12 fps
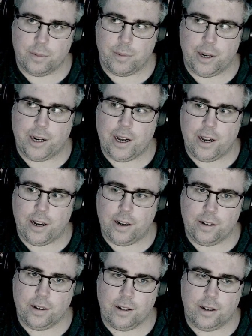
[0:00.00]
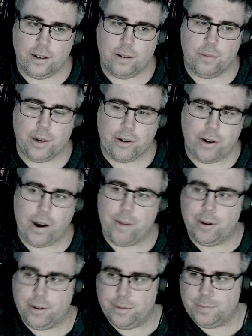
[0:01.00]
my dad, and my
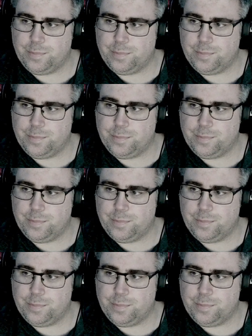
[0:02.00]
grandma